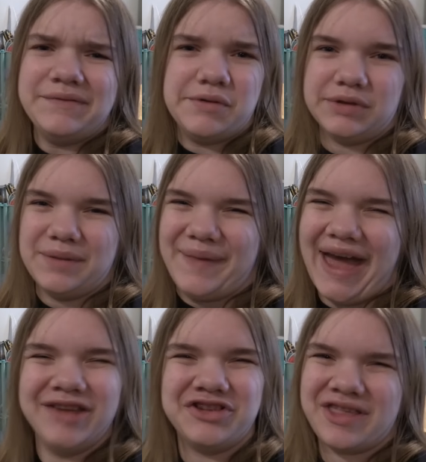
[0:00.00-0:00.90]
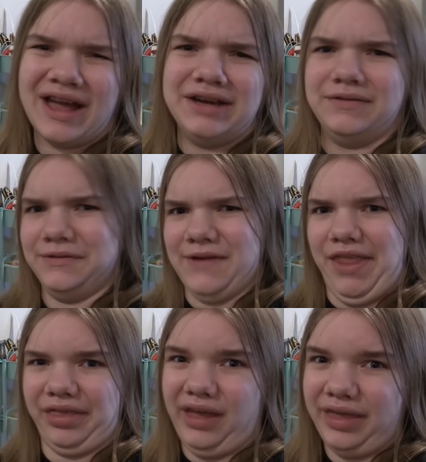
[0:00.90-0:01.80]
even with the bat, she's kind of
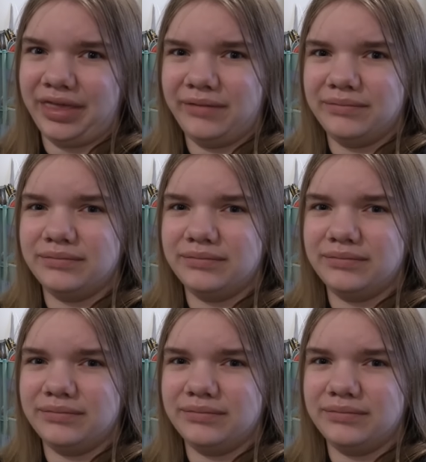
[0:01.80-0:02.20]
defenseless.